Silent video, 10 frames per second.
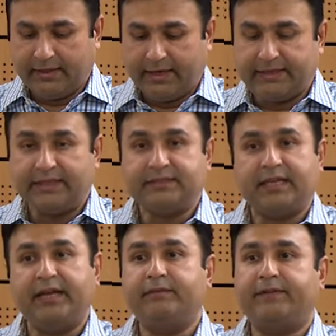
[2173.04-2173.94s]
And then
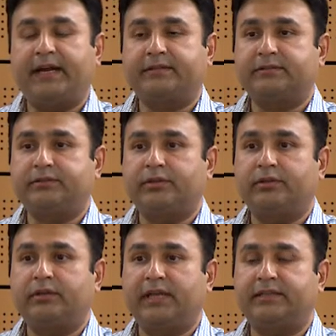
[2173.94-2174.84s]
side effects, you
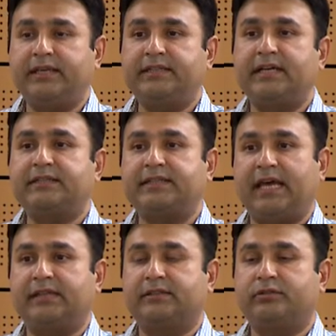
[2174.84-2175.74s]
know, like these are
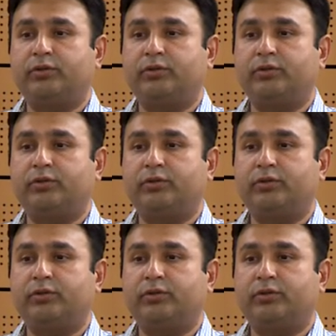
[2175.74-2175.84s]
cells.